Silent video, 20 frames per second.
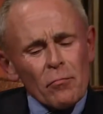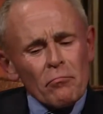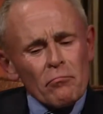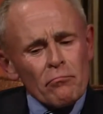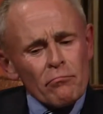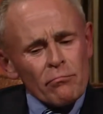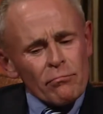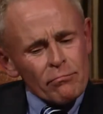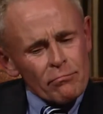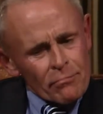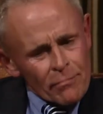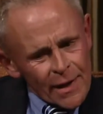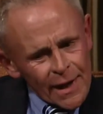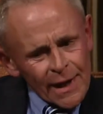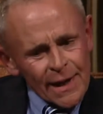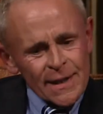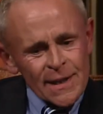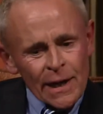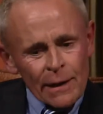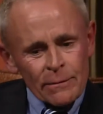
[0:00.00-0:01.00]
many
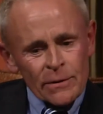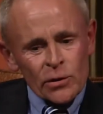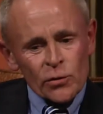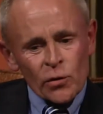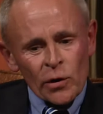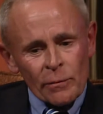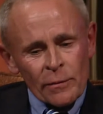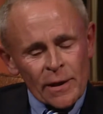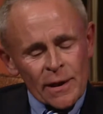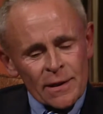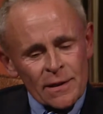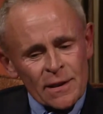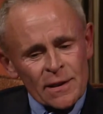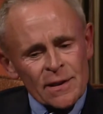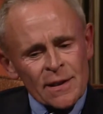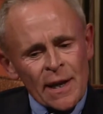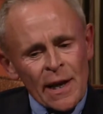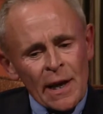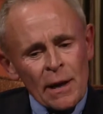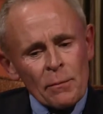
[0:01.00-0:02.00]
times the treatment is the
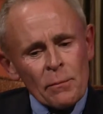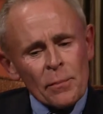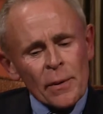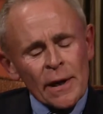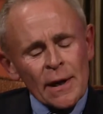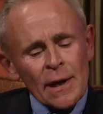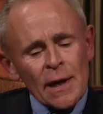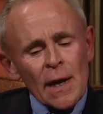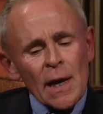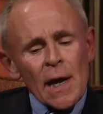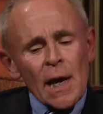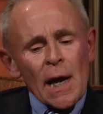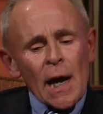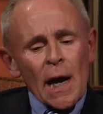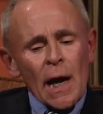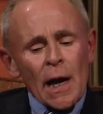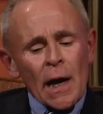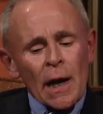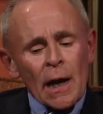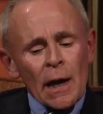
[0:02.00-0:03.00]
same, but
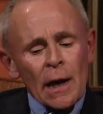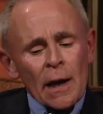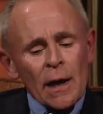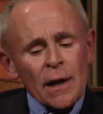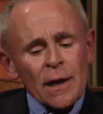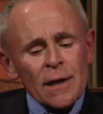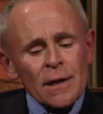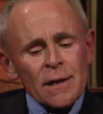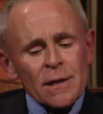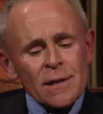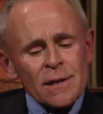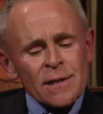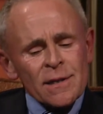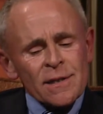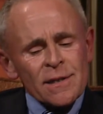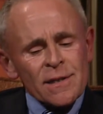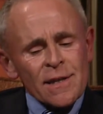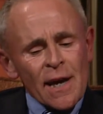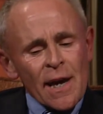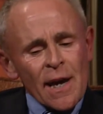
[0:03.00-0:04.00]
uh,
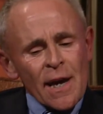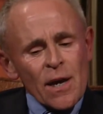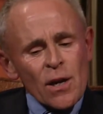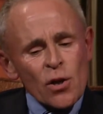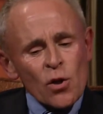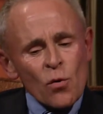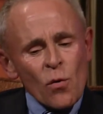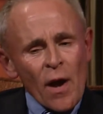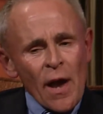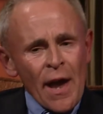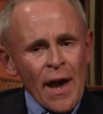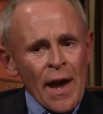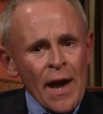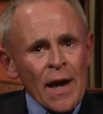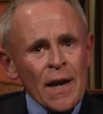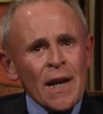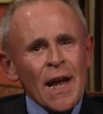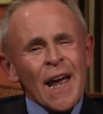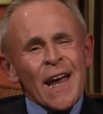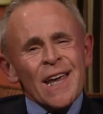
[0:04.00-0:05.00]
say you
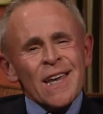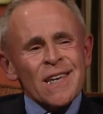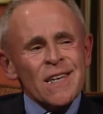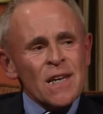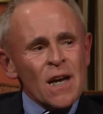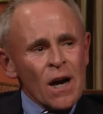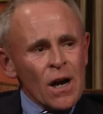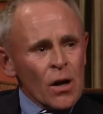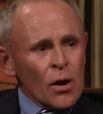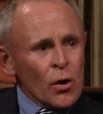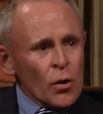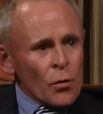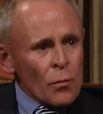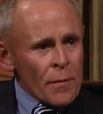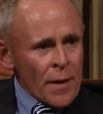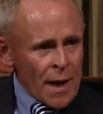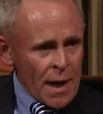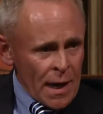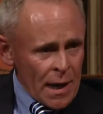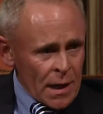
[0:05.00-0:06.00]
had a younger
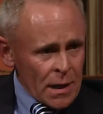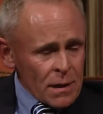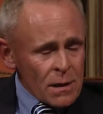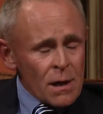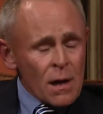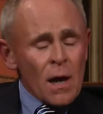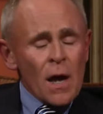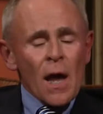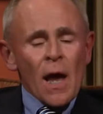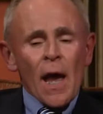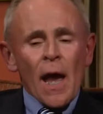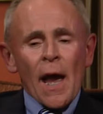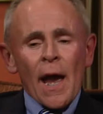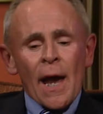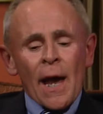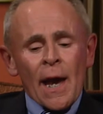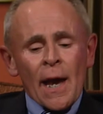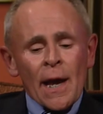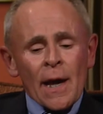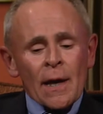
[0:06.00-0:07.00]
man
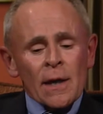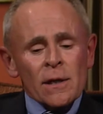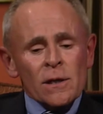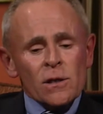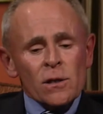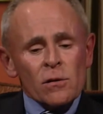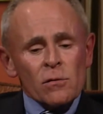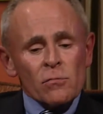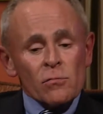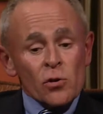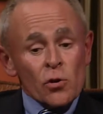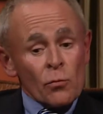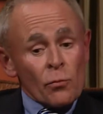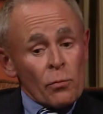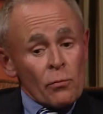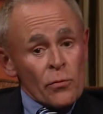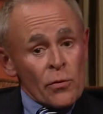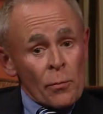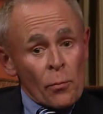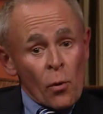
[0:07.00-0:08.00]
and you
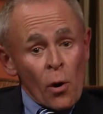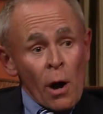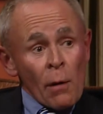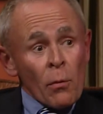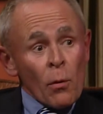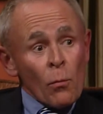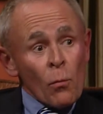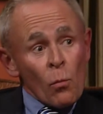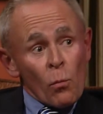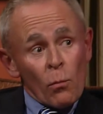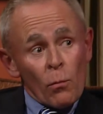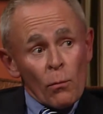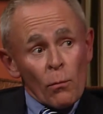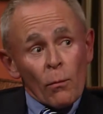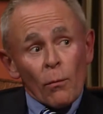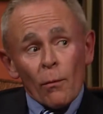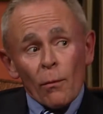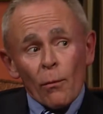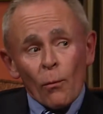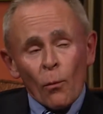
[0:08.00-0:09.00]
the problem how
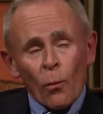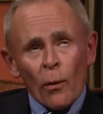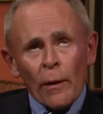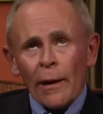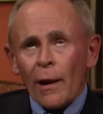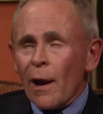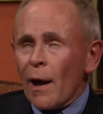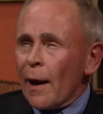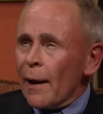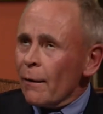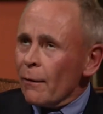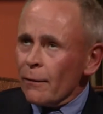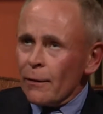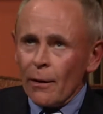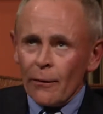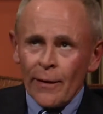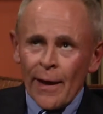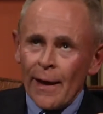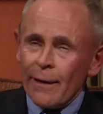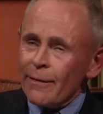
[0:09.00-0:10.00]
young 20, well i don't
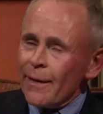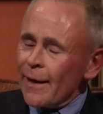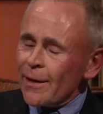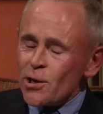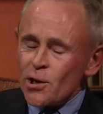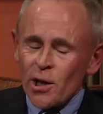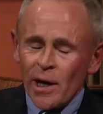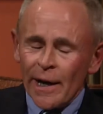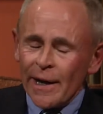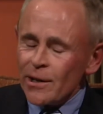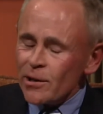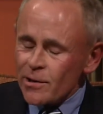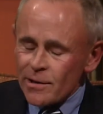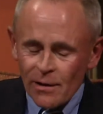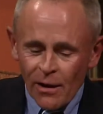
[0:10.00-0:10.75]
20, know that 30? that changes